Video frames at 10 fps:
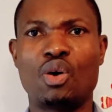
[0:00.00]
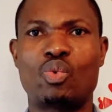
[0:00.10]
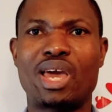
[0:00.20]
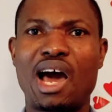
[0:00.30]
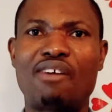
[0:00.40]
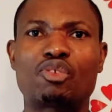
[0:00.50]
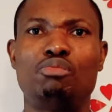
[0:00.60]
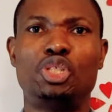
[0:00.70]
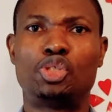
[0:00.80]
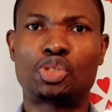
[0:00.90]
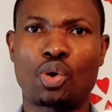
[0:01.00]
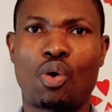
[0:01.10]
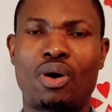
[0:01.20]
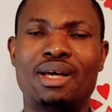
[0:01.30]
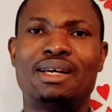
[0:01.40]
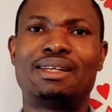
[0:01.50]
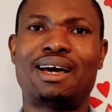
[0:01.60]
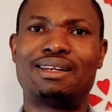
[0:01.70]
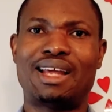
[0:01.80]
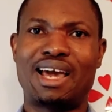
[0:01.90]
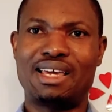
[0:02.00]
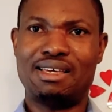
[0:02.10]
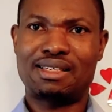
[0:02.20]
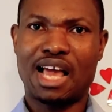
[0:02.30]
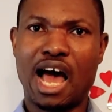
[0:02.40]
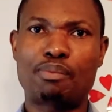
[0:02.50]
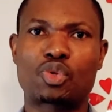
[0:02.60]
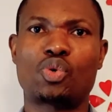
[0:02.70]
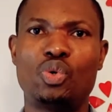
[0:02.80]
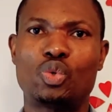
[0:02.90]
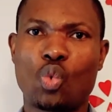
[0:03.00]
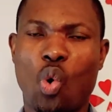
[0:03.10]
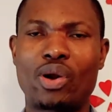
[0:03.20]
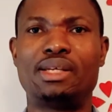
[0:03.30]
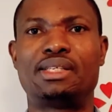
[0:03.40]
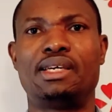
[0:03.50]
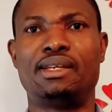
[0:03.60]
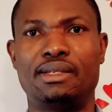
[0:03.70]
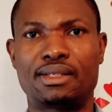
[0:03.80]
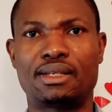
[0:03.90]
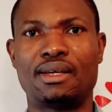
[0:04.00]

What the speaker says: We have to be sure that there is absolute quality in it,